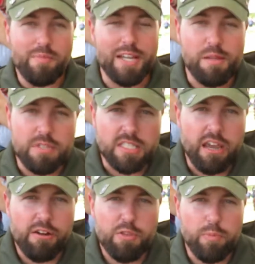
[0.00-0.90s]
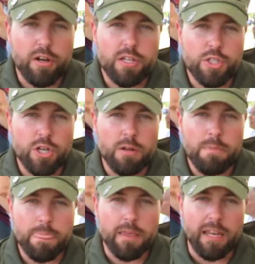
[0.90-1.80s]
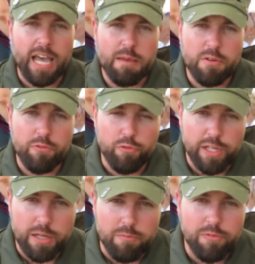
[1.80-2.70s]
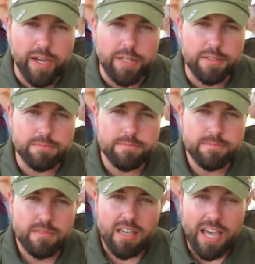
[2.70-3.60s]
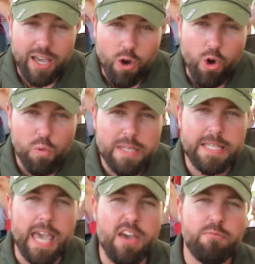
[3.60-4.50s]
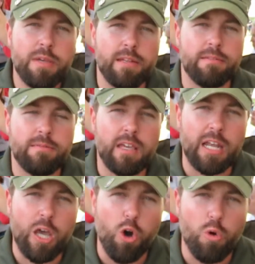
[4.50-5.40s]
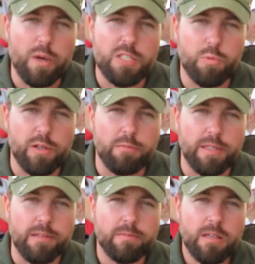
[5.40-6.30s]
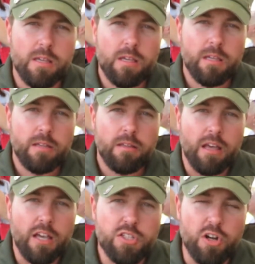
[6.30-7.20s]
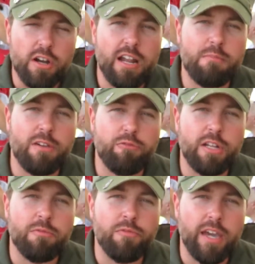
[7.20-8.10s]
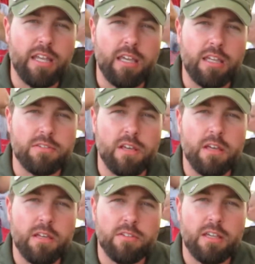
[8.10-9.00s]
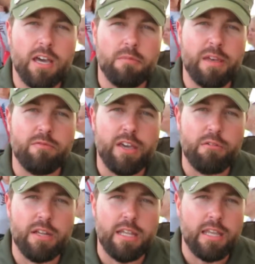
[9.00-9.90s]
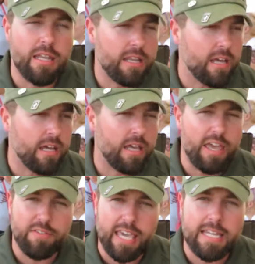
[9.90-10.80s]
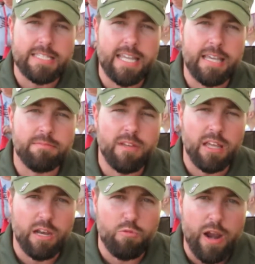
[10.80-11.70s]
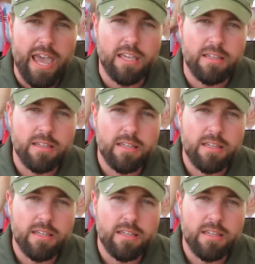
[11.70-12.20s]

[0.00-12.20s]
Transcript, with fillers: My name is Gareth Burkinshaw, and I am a freedom fighter. I always have been, and I always will be. I started out my freedom fighting as a, as a combat veteran in uh, Afghanistan and Iraq.